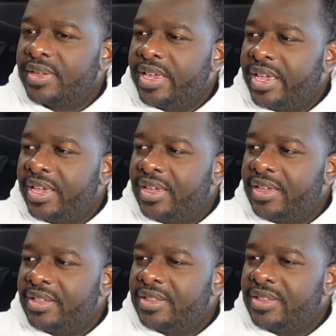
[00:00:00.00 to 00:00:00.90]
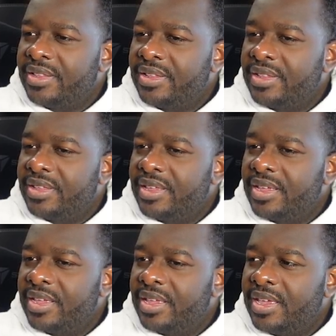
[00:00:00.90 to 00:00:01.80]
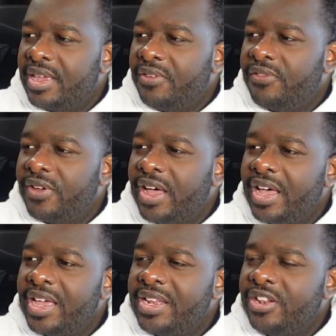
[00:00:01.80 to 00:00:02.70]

And if I